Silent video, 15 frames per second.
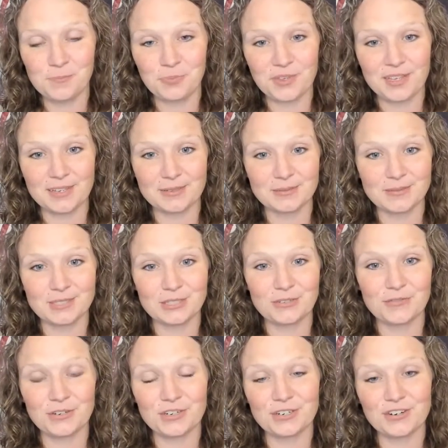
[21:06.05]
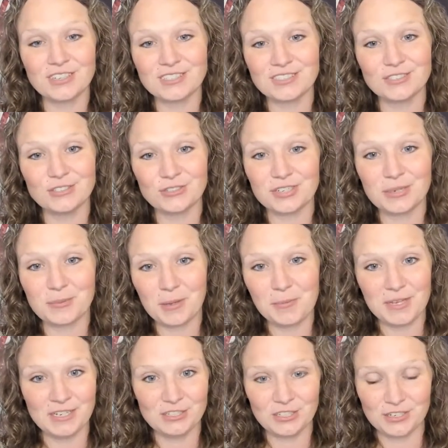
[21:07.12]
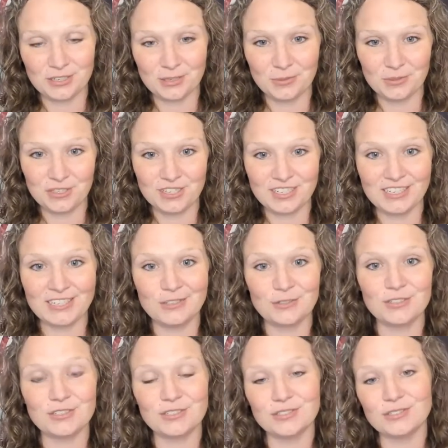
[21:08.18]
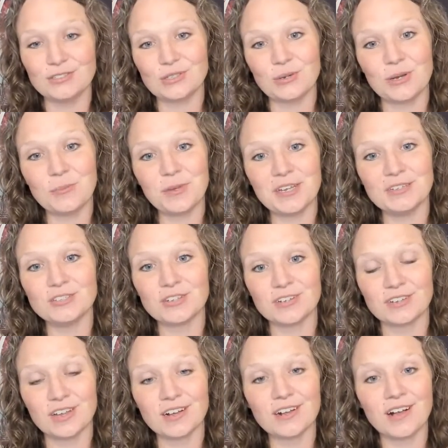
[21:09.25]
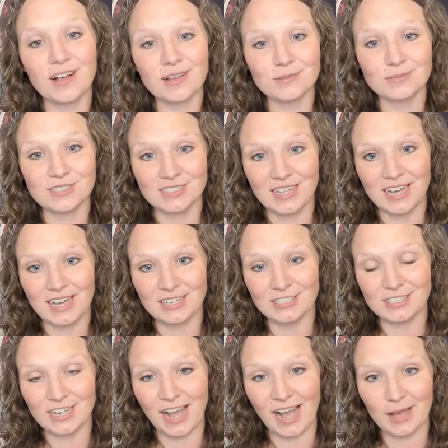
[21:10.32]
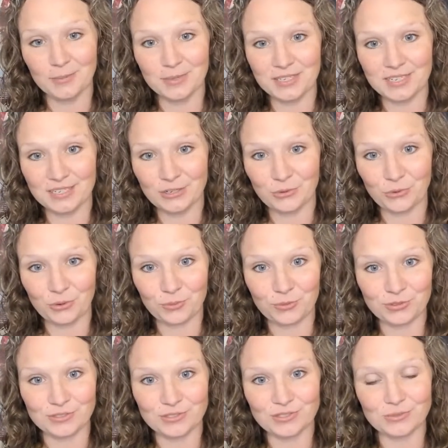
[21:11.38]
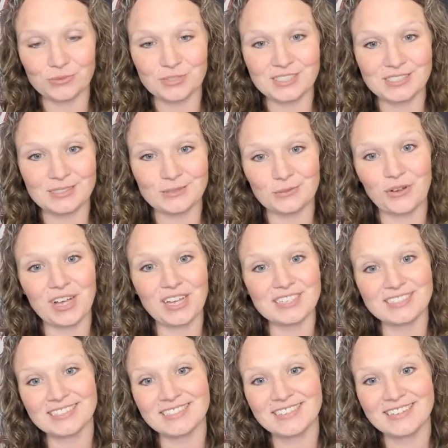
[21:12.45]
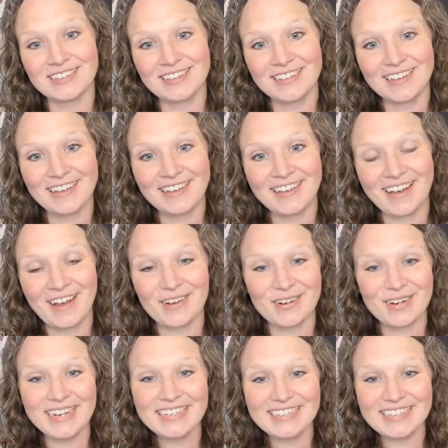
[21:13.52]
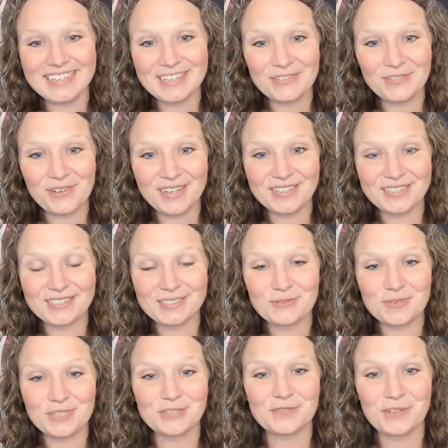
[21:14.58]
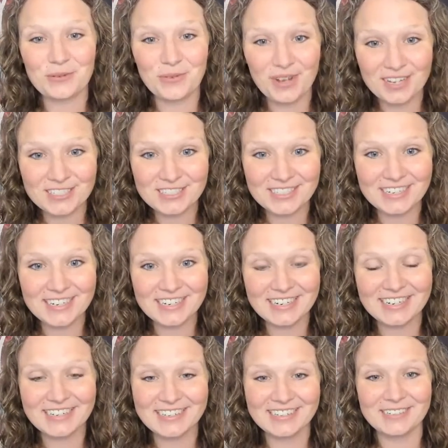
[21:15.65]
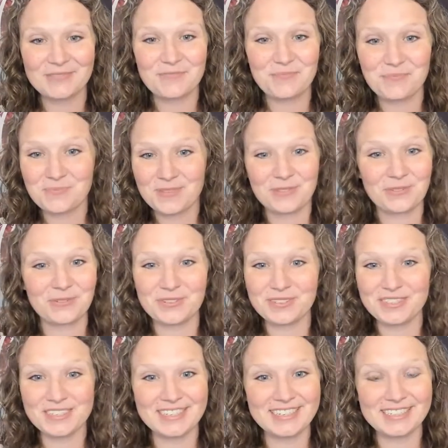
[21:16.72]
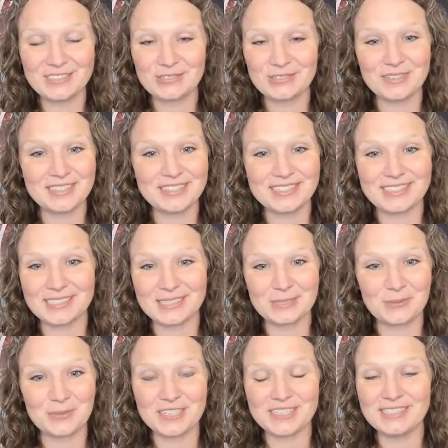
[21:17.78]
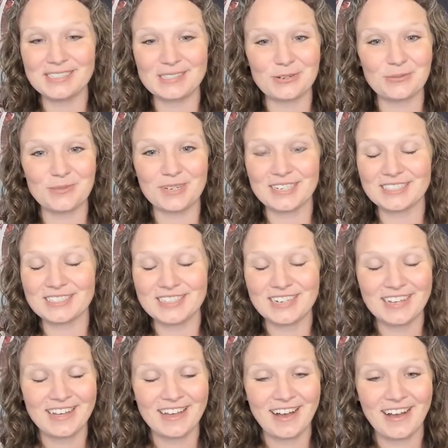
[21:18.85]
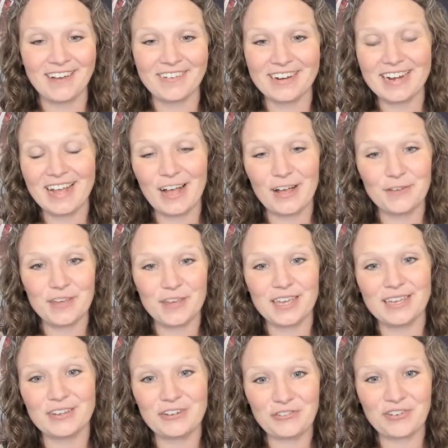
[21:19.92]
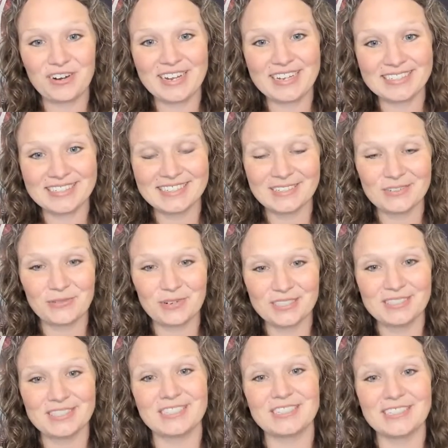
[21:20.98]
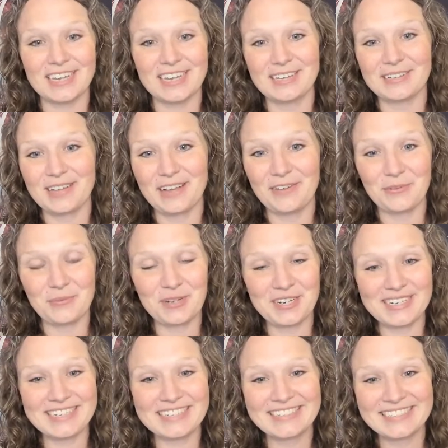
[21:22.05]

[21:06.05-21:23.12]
Um, so if you're interested in joining my Patreon community, you can do so at patreon.com slash Abbey Normals Wisdom Quest. All right, thank you all so much for watching. Really enjoyed this experience so much. All right, have a great rest of your day, everybody.